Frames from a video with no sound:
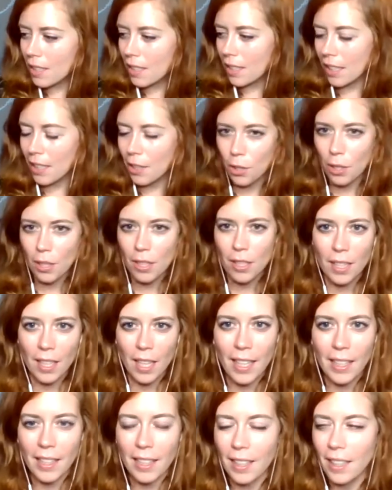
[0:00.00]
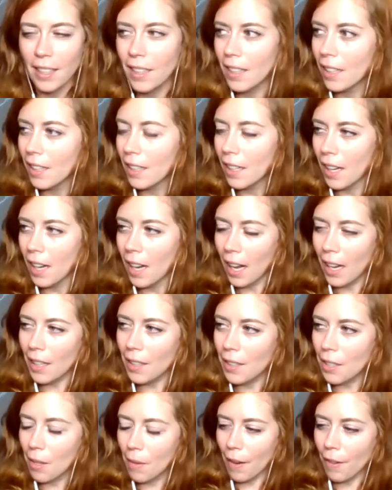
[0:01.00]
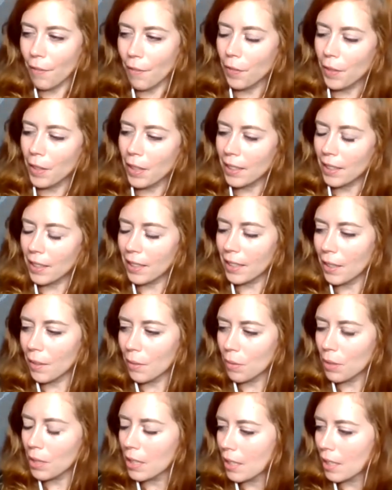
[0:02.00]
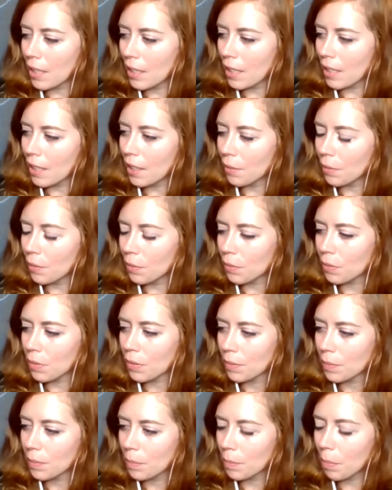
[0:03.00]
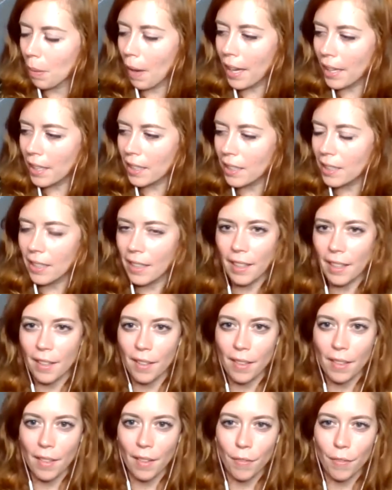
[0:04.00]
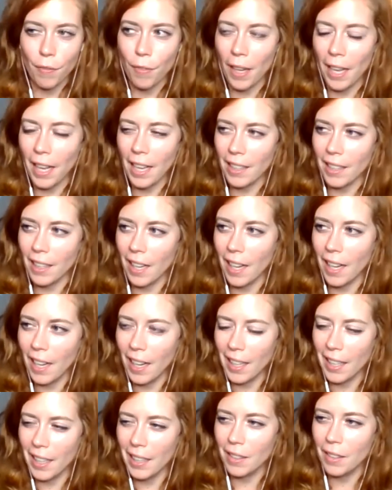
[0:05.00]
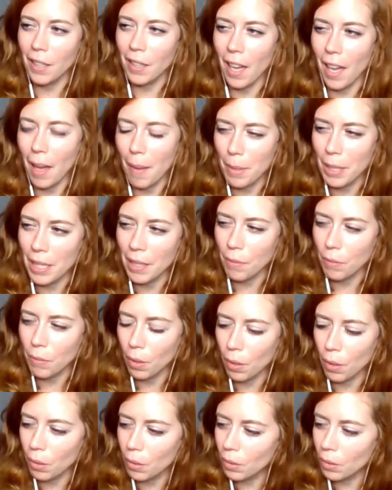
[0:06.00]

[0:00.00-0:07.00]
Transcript: He just like, I don't know. I feel like he really pioneered the fat guy comedy role.